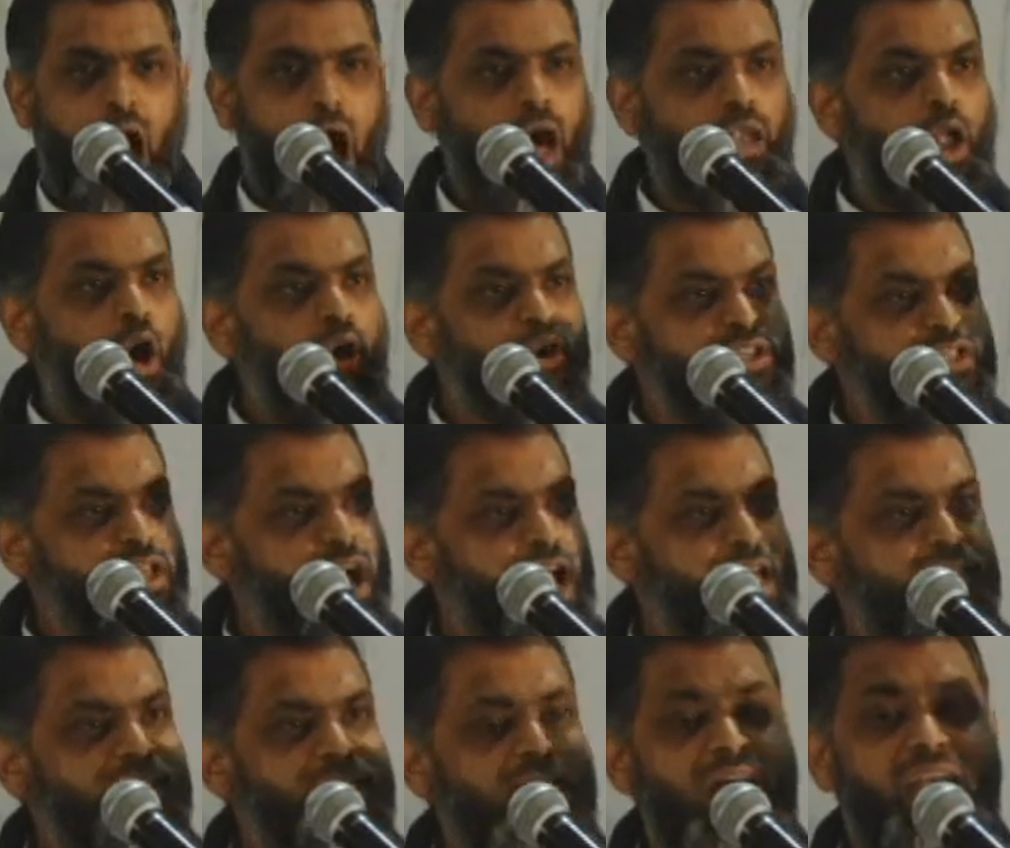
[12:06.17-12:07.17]

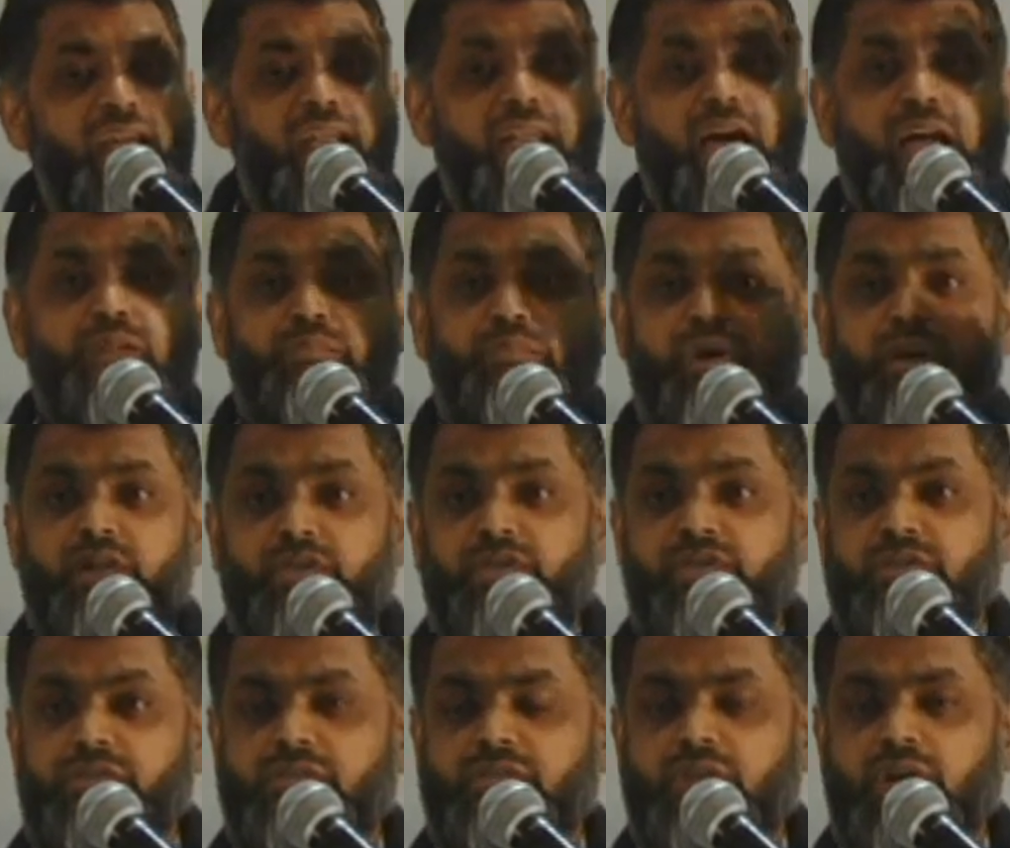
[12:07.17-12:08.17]
alongside gangland
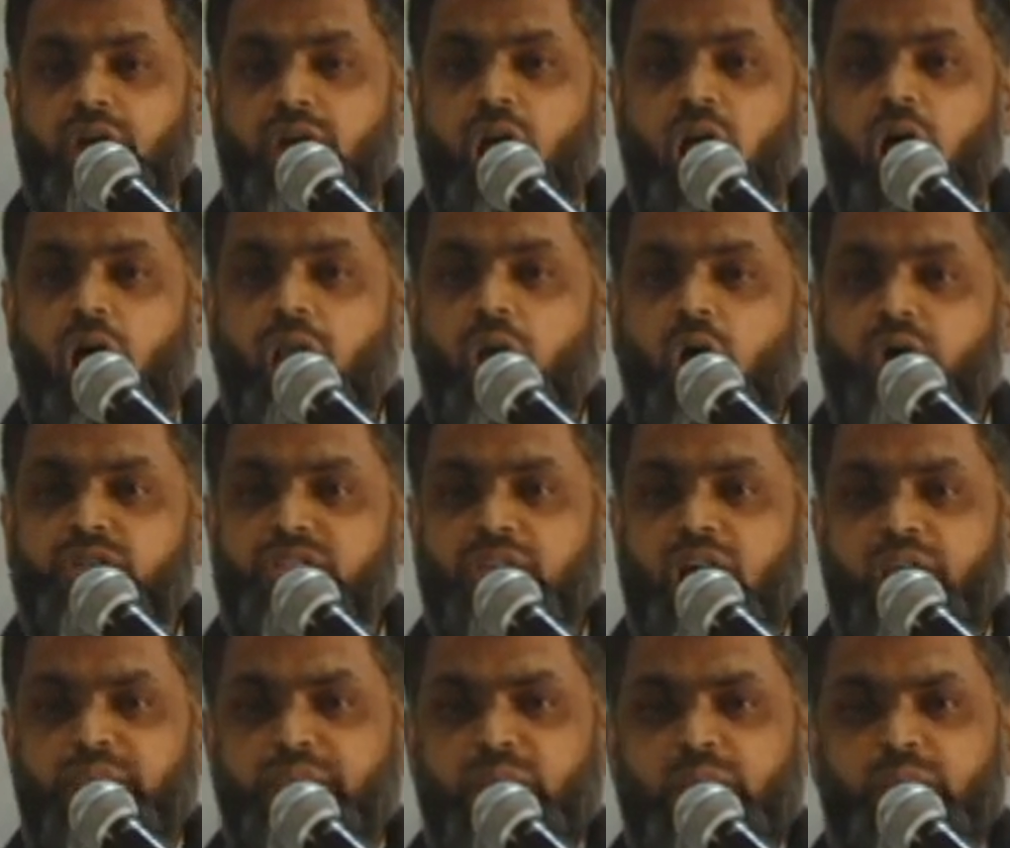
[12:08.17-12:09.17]
murderers,
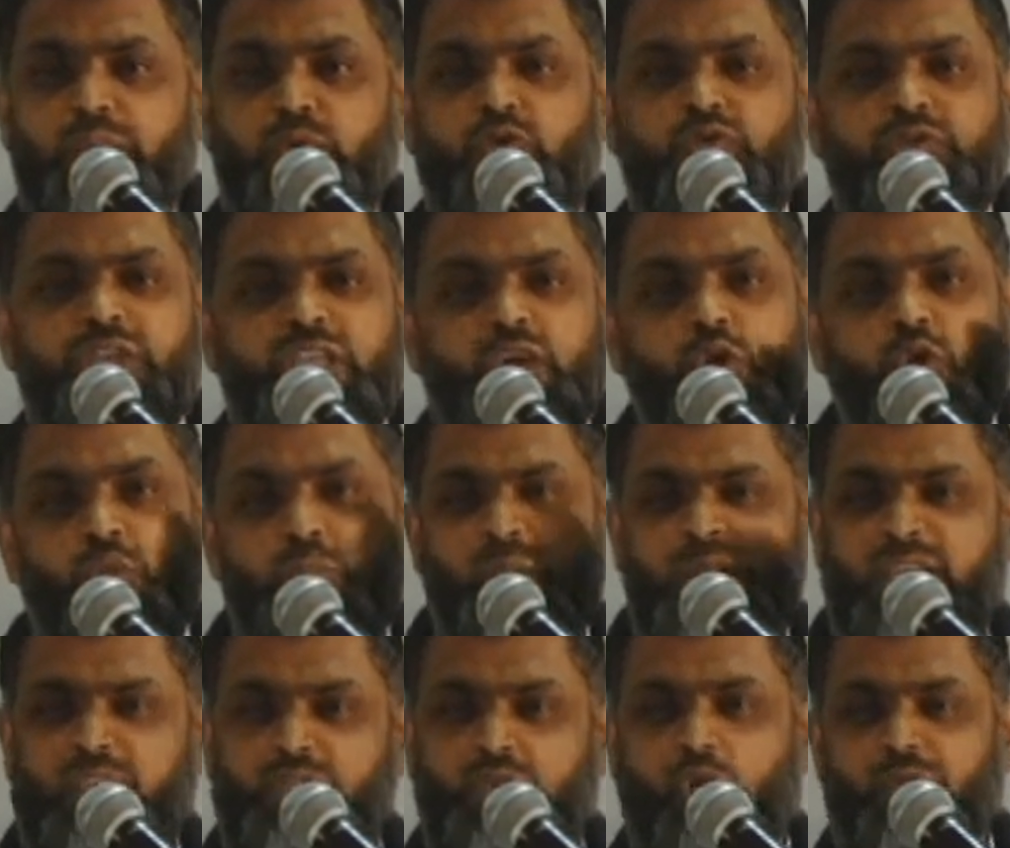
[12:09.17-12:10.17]
alongside people who've killed
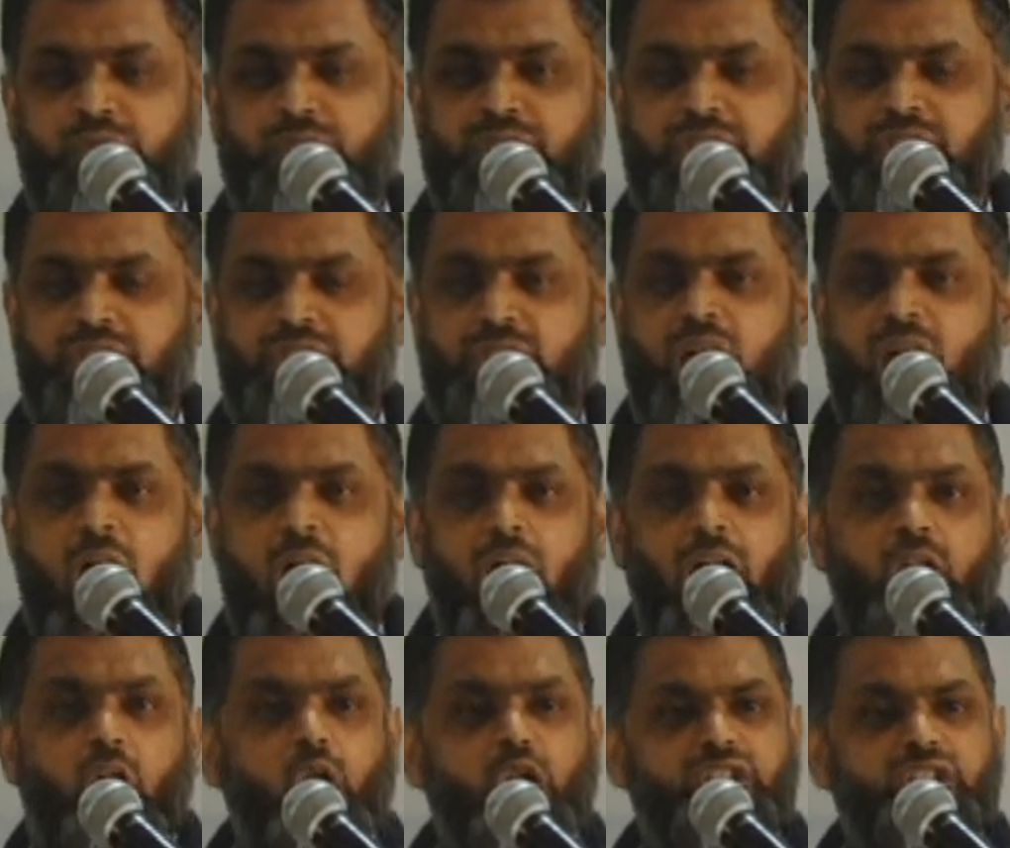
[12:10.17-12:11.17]
police officers,
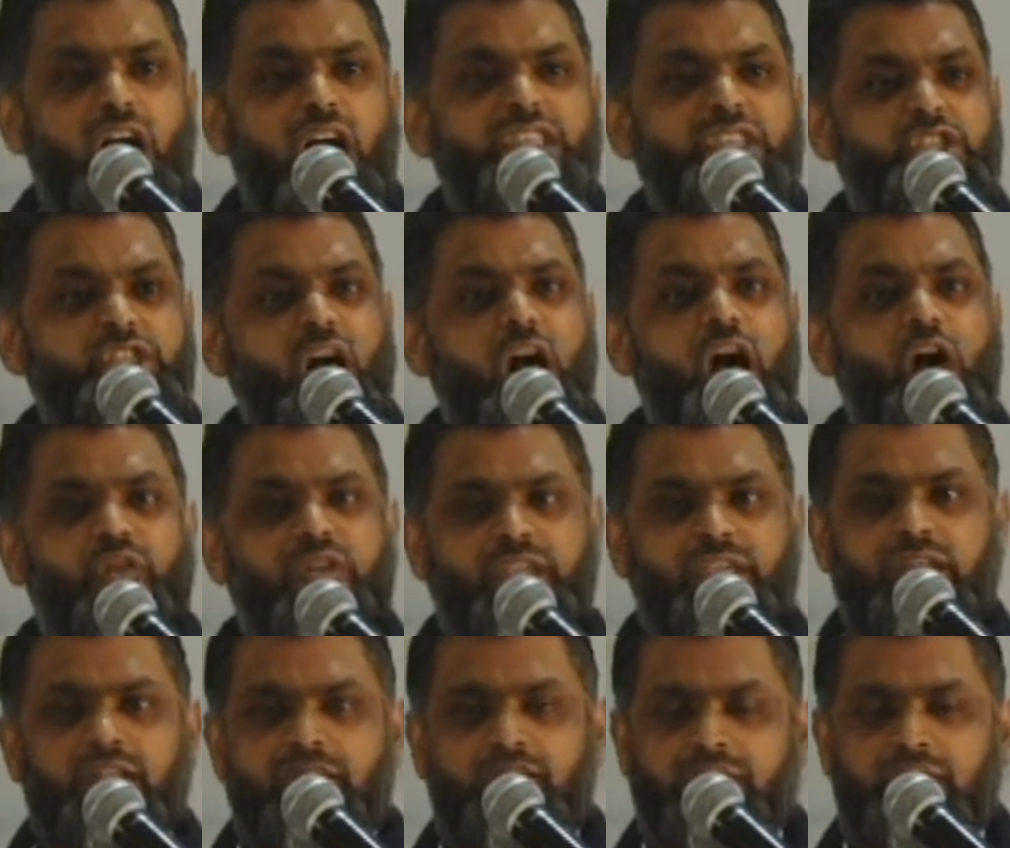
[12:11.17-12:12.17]
alongside child
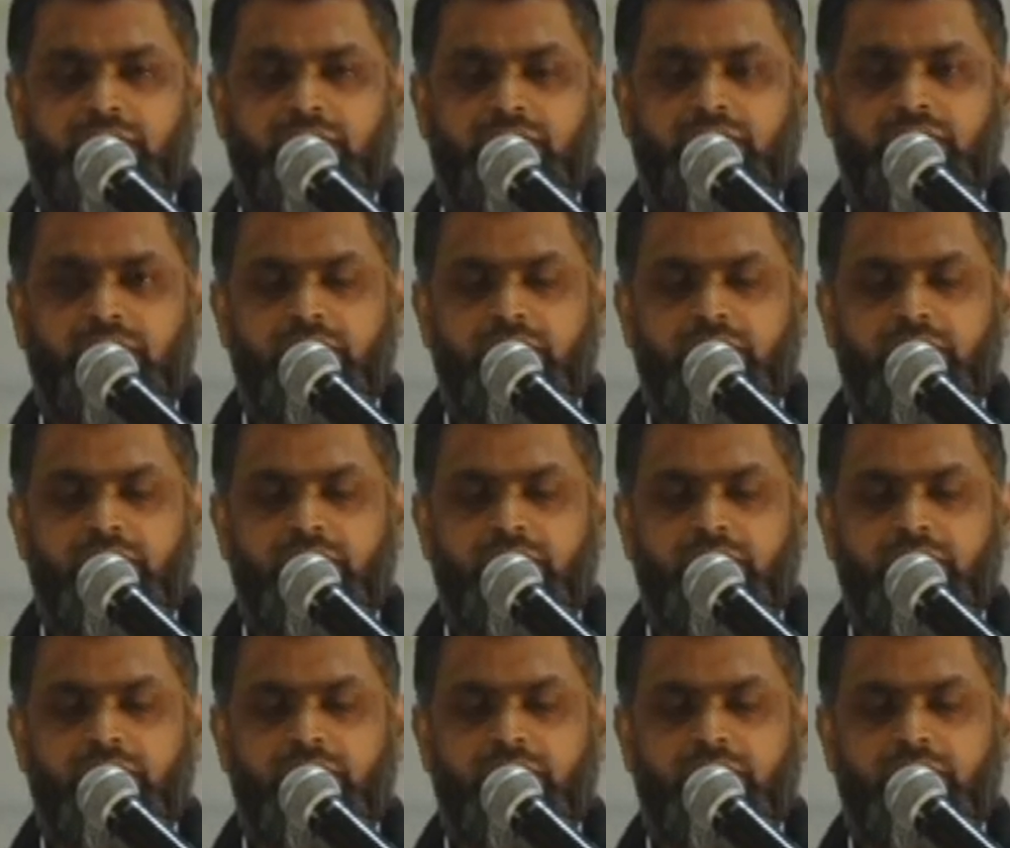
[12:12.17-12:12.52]
killers?